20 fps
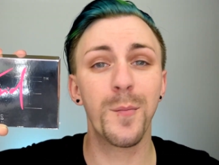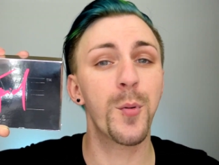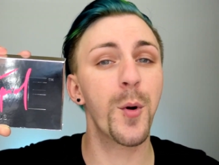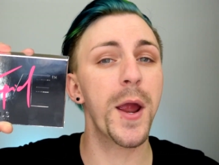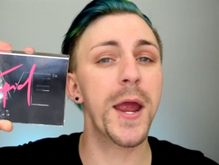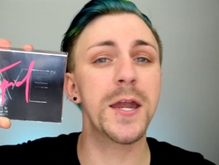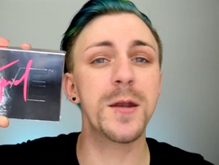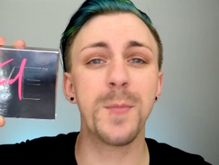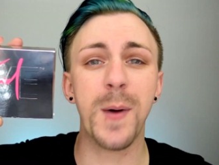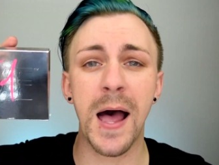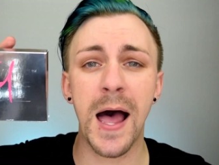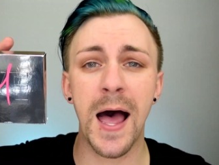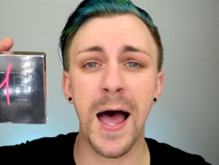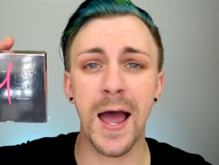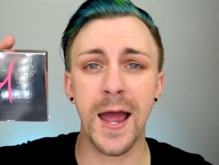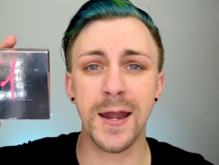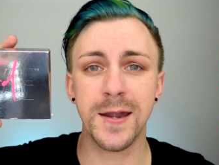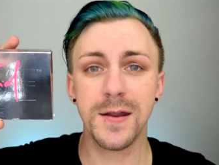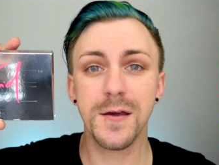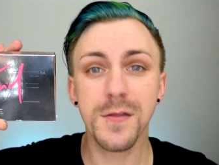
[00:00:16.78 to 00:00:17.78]
brand
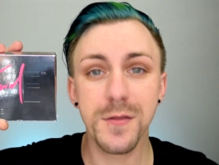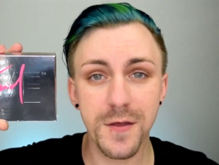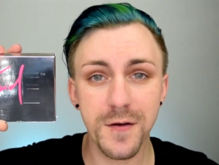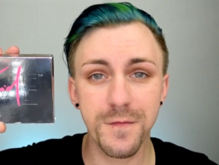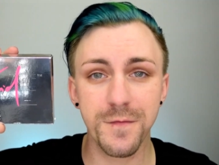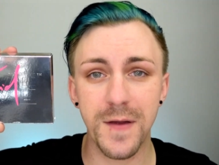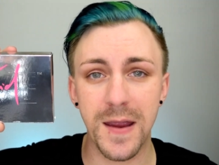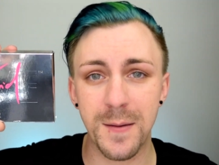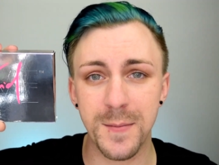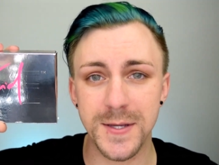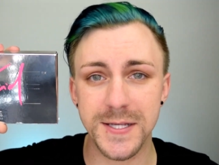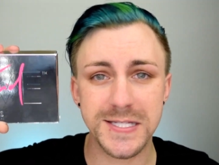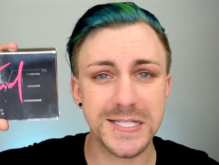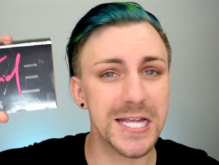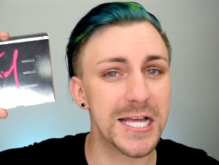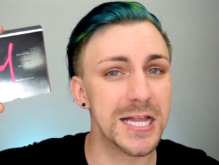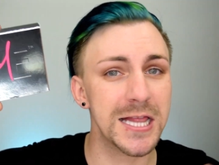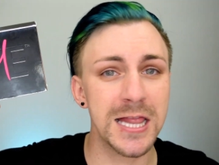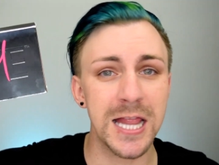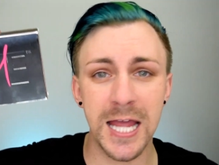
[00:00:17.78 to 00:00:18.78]
behind the famous
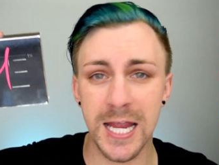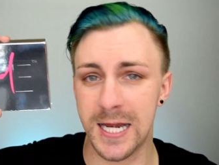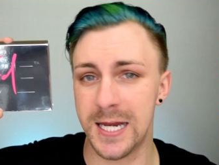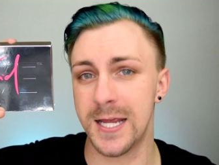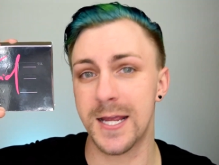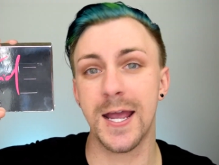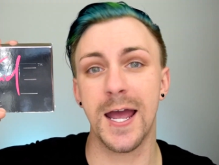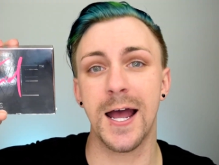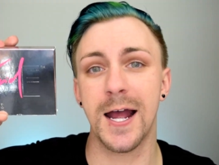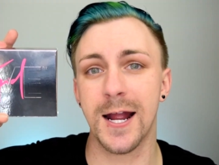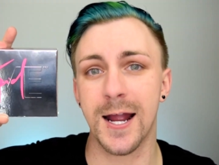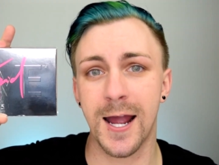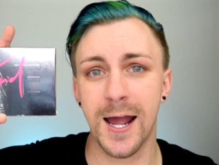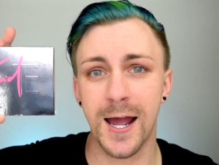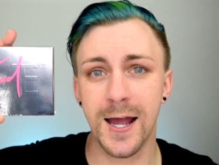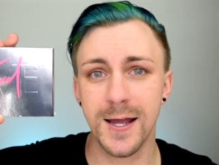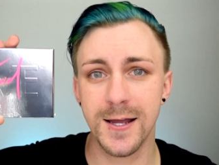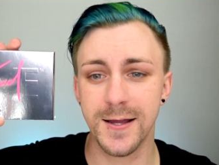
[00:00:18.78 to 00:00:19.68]
Lady Gaga.